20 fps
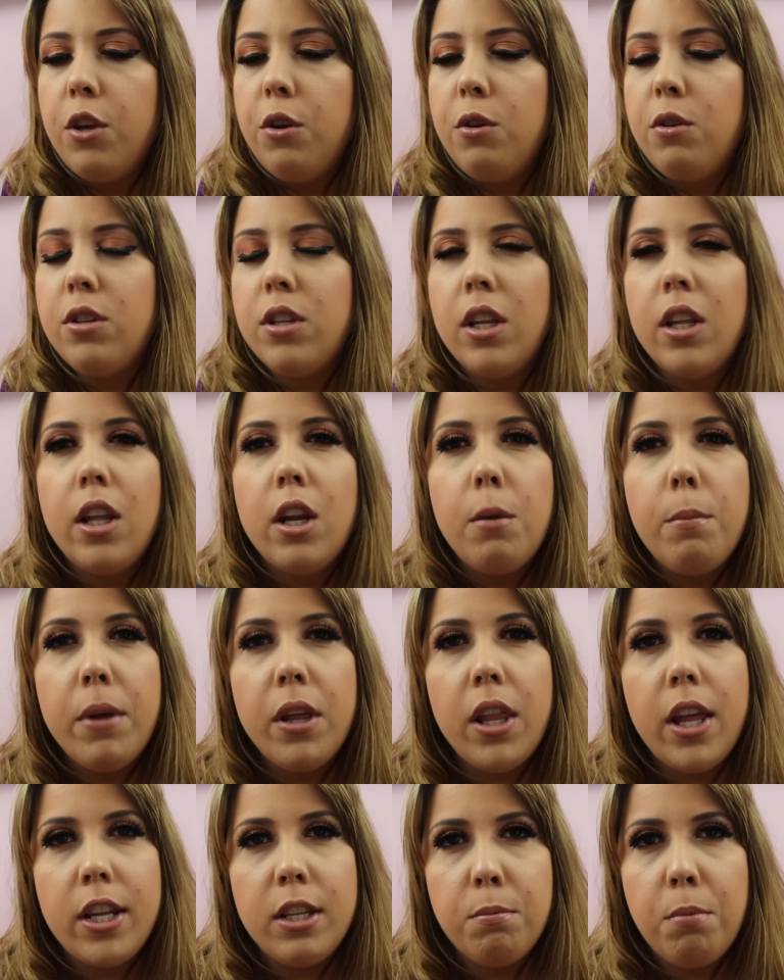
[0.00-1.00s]
You use a little
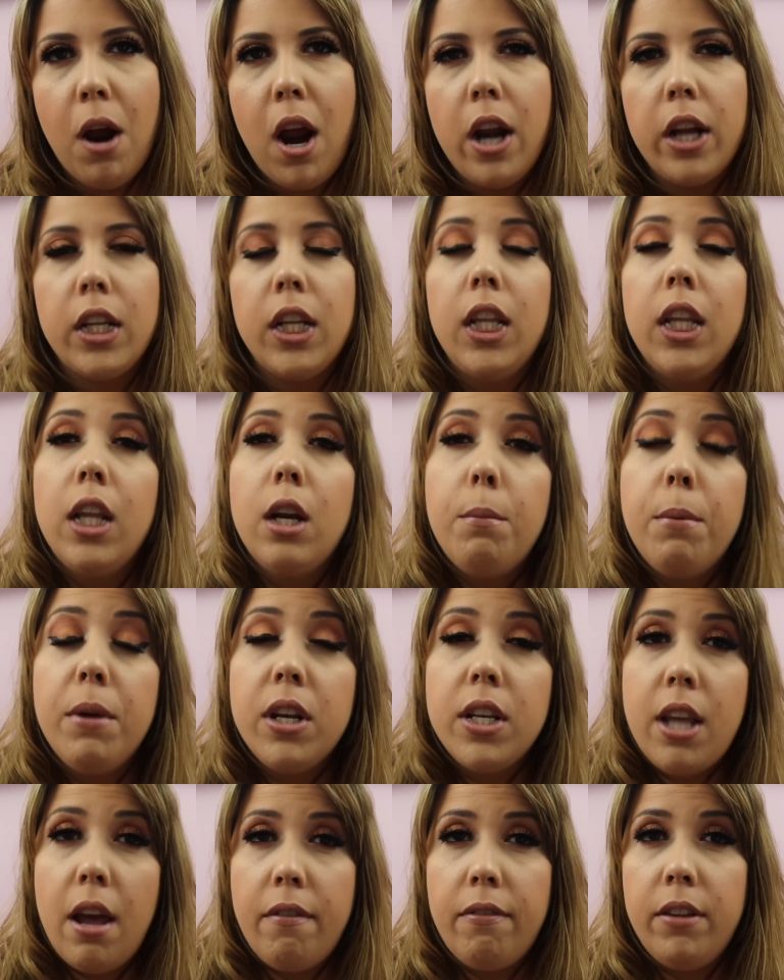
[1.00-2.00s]
bit less product. A little
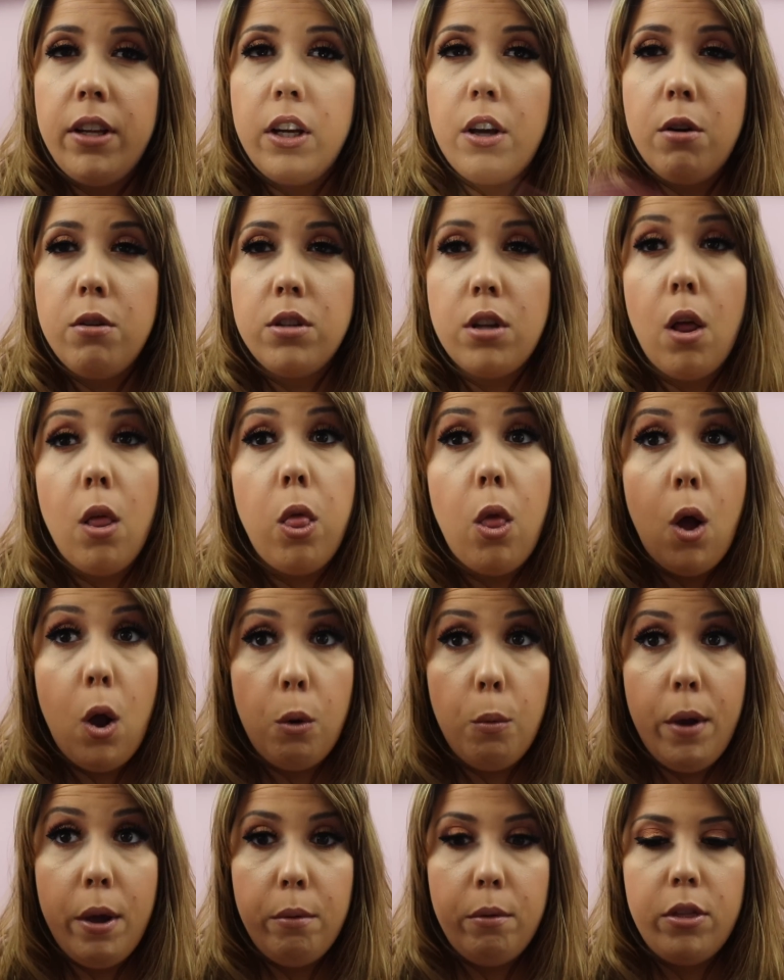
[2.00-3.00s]
bit definitely goes a
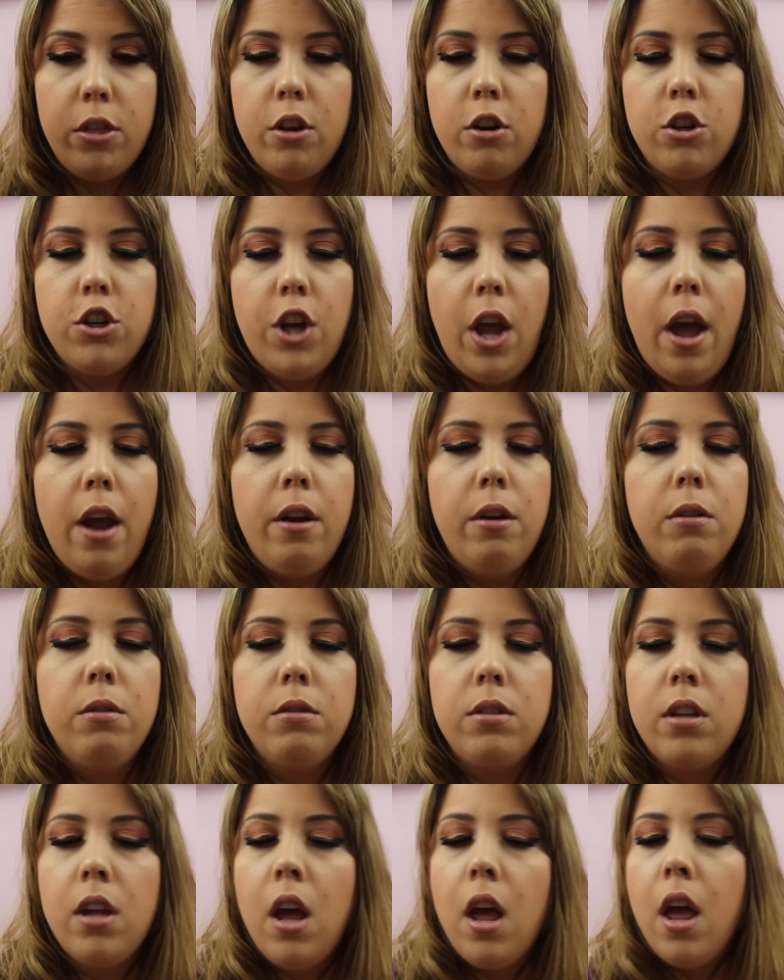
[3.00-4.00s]
long way with their
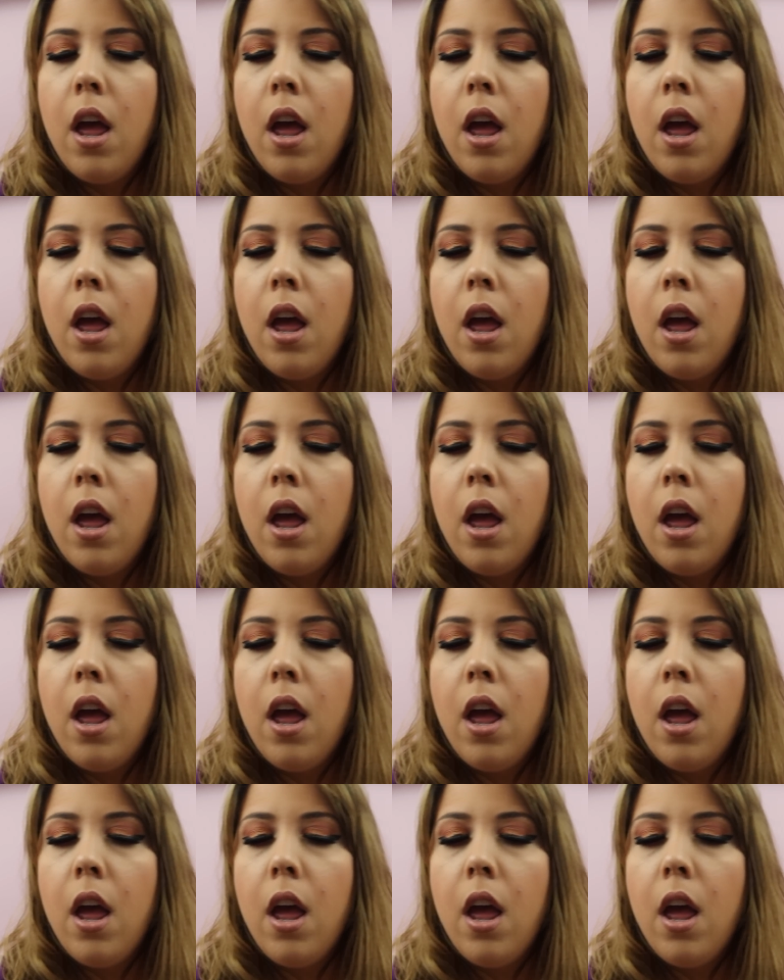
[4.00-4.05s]
shadows.